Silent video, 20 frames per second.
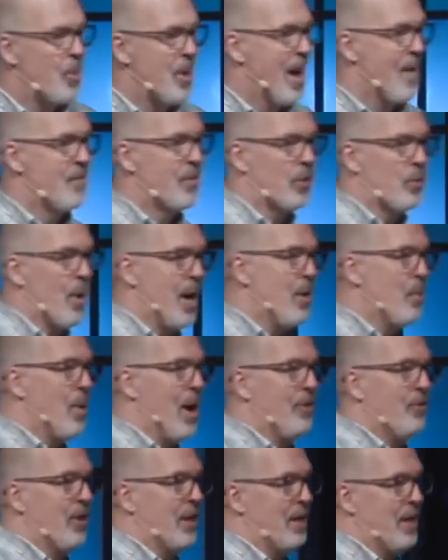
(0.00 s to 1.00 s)
we have the great
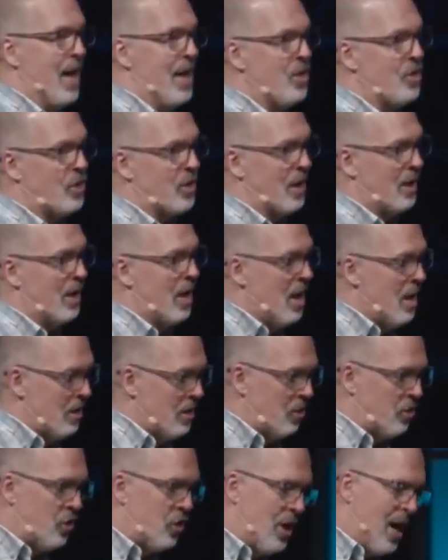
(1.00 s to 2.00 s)
resignation.
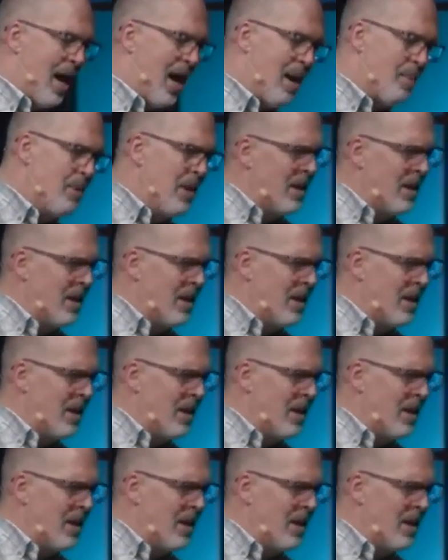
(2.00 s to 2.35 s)
This job,